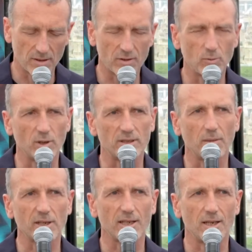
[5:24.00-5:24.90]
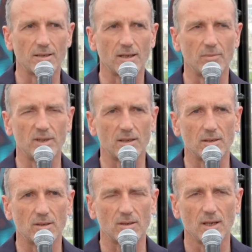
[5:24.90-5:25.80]
to what Gabriela said,
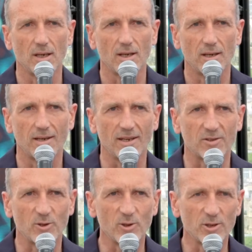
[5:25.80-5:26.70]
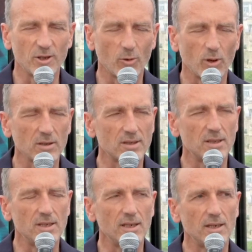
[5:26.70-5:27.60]
because to use your words,
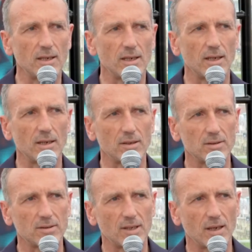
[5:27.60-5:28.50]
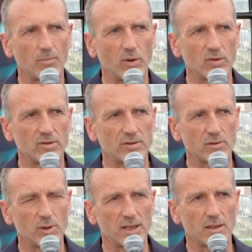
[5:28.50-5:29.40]
Didier, they are both
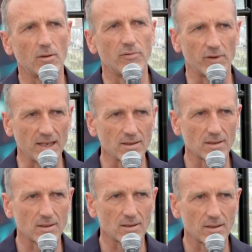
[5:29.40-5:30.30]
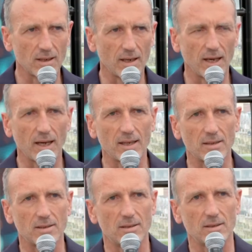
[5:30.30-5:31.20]
critical friends,
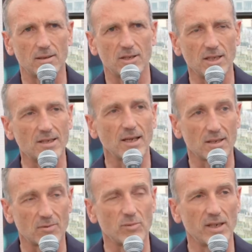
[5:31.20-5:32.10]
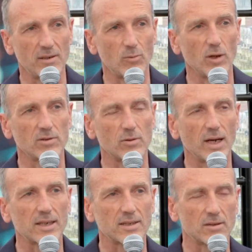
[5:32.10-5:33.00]
and she says we want to
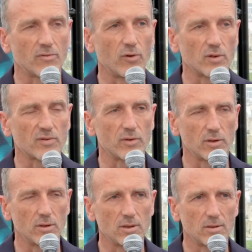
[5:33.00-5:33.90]
act as a force for good,